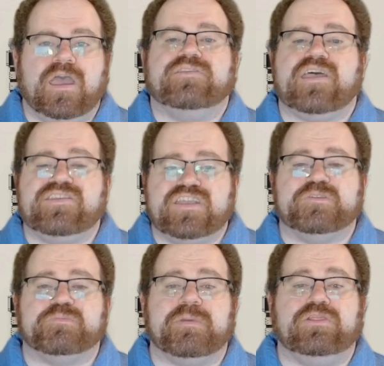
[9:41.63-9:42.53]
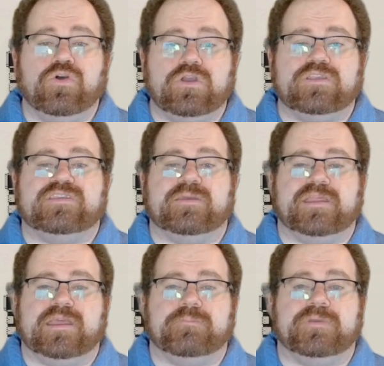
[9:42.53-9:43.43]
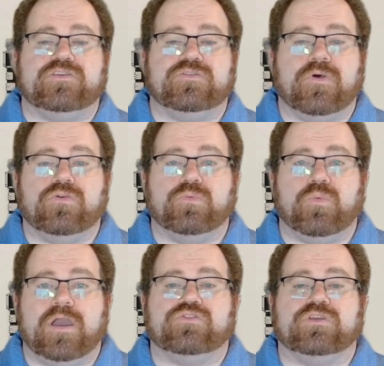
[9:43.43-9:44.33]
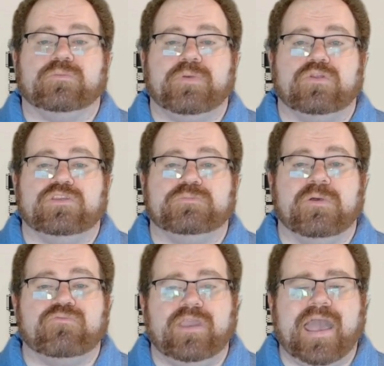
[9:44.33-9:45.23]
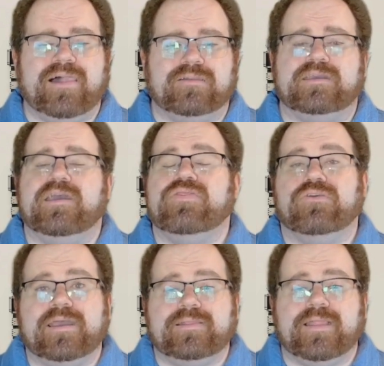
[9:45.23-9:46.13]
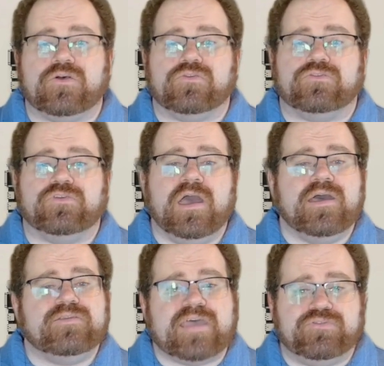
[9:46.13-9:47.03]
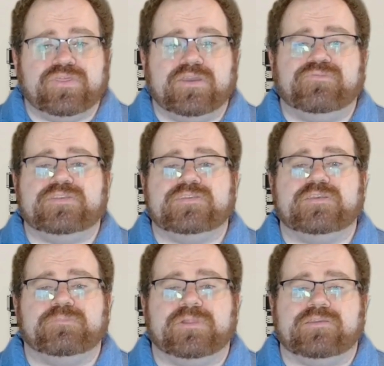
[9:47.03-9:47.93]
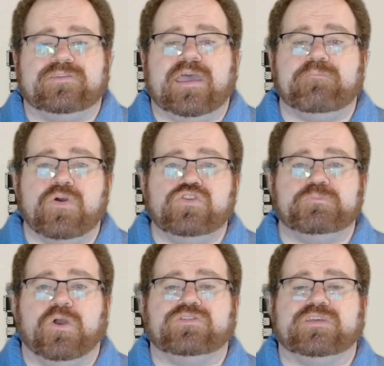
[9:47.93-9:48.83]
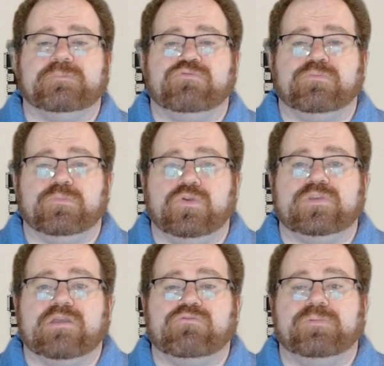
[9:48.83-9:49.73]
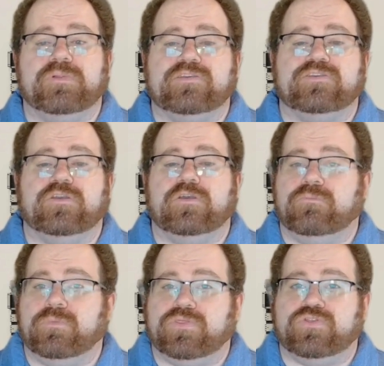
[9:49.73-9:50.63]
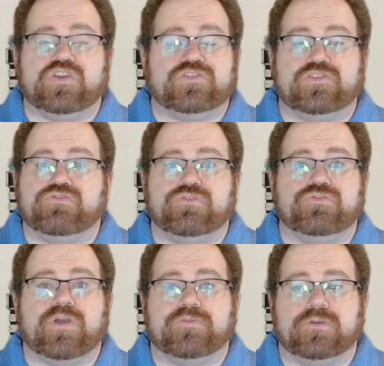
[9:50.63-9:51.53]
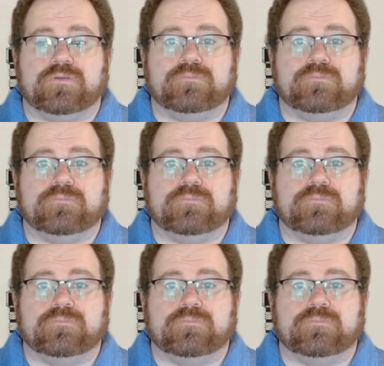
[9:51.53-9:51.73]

Desktops may look intimidating because of all the wires and components, but in reality, they're like Legos. Everything fits into place, and most parts can be removed and replaced with just a screwdriver.